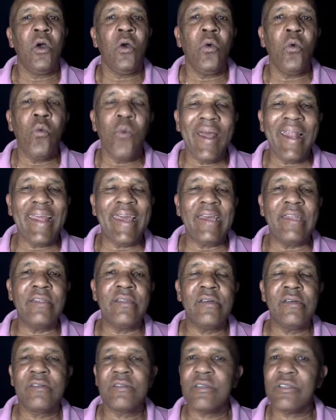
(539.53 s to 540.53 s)

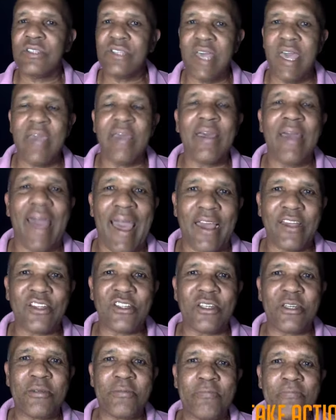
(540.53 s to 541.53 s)
willing to take
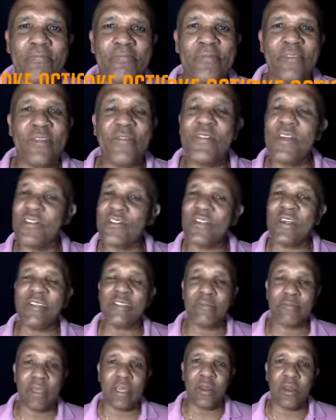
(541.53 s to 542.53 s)
action. This is
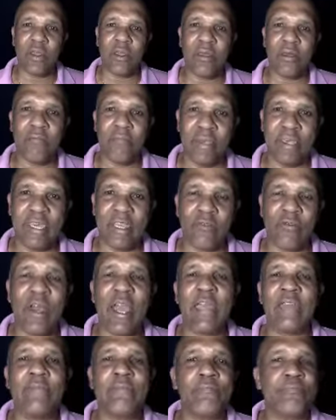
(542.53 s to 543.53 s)
a biggie,
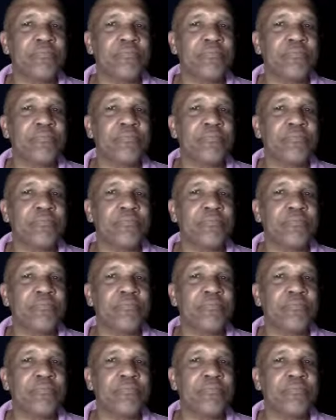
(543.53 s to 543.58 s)
right?